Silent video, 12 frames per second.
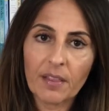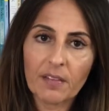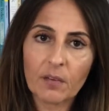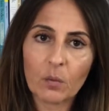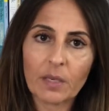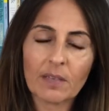
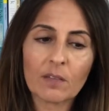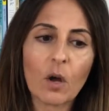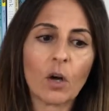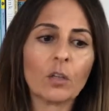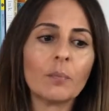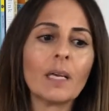This is what it's
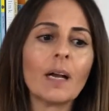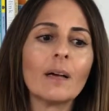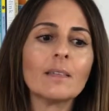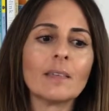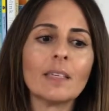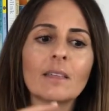called
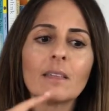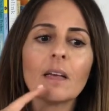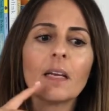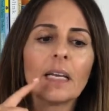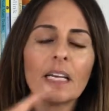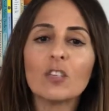because it's
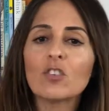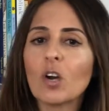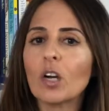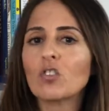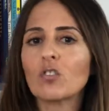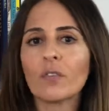in
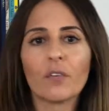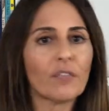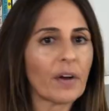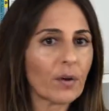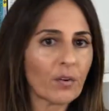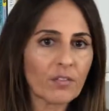charge of the
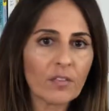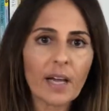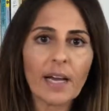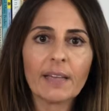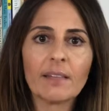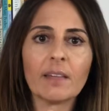fight or
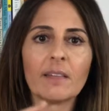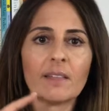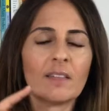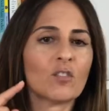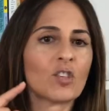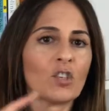flight,
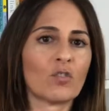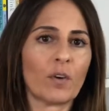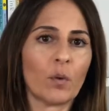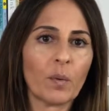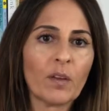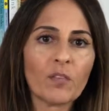it's in charge of
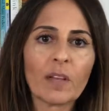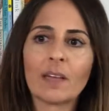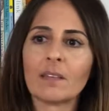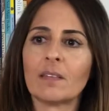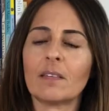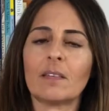our
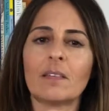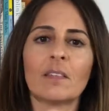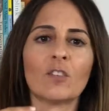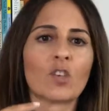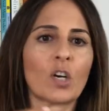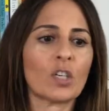reflexes, it's
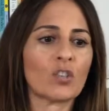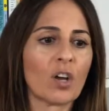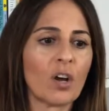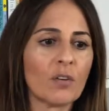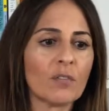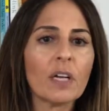in charge
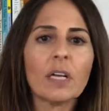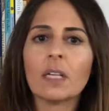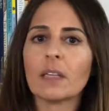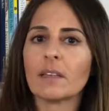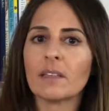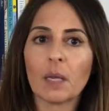of,
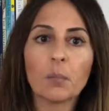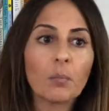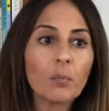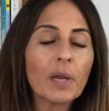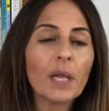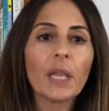let's say,
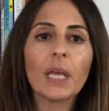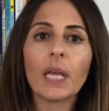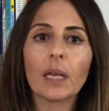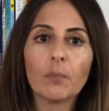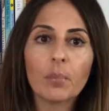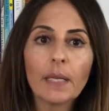breathing
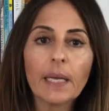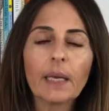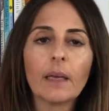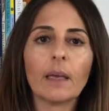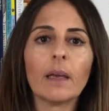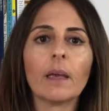and
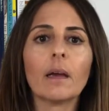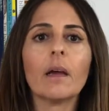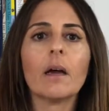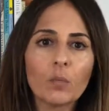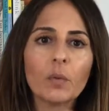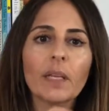blinking,
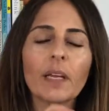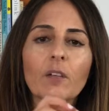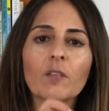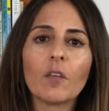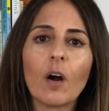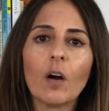really
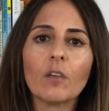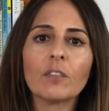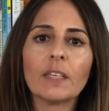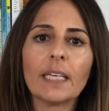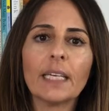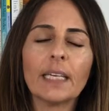involved
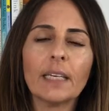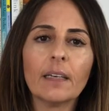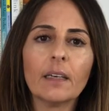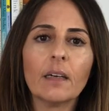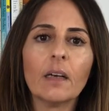in